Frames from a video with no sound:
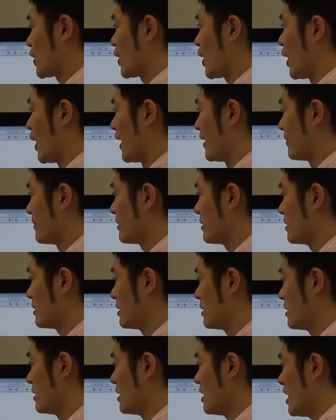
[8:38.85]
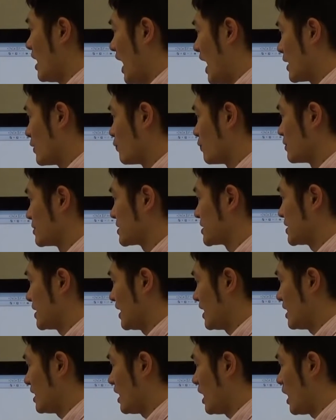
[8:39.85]
it on. And you will
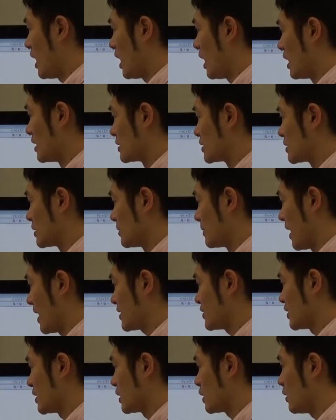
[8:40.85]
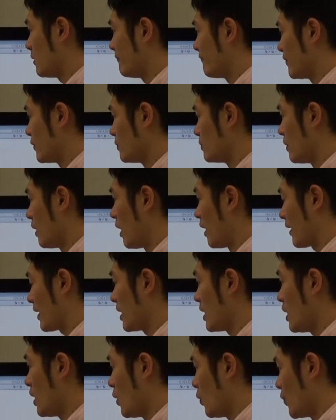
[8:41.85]
see a selection called View Log.
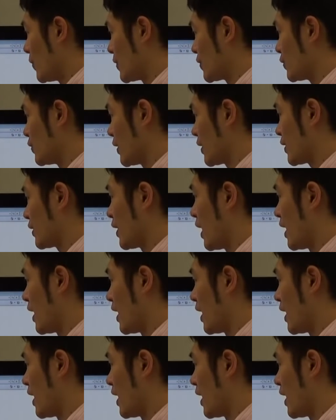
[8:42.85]
We click it